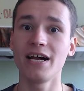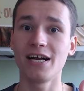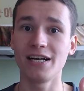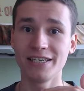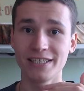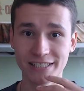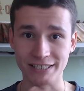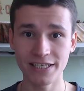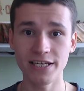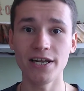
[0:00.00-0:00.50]

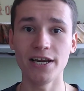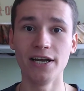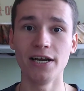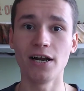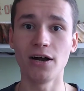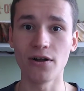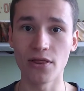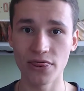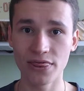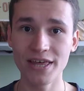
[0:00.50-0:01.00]
see
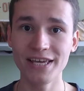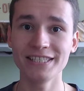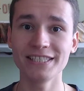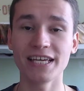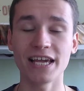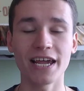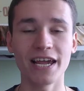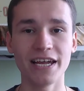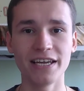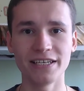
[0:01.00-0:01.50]
on this
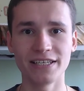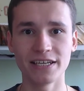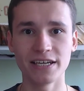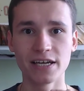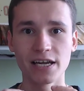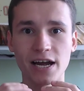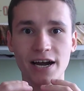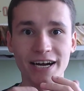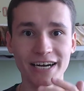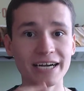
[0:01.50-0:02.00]
and
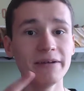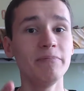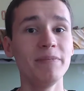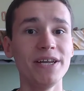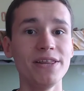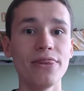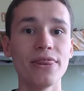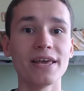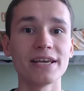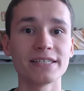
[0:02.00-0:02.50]
repeat
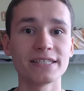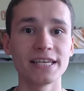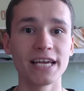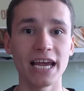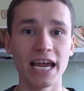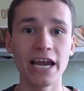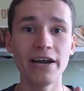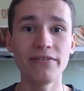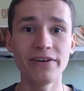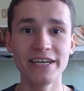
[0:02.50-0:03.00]
this
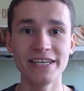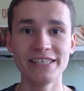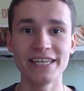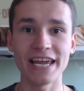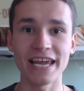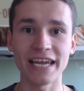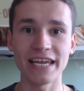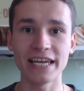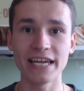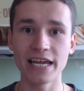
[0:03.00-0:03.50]
every day